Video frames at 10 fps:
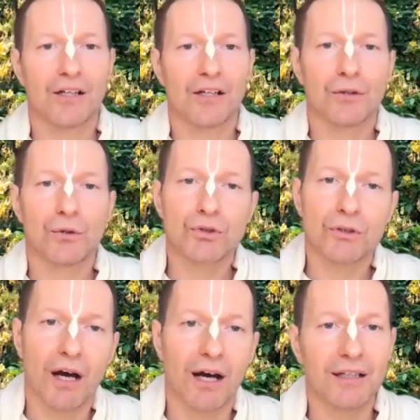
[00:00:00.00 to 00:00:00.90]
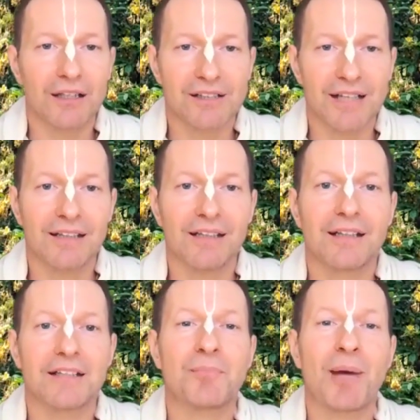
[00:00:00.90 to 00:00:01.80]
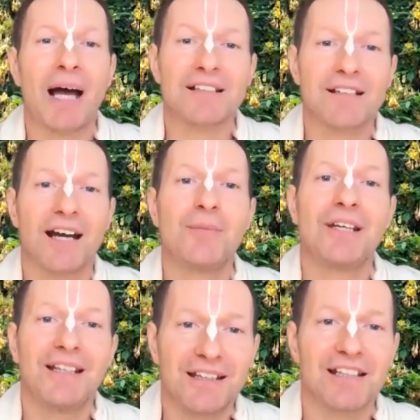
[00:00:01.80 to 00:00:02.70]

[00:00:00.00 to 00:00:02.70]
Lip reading: you should understand this pastime in this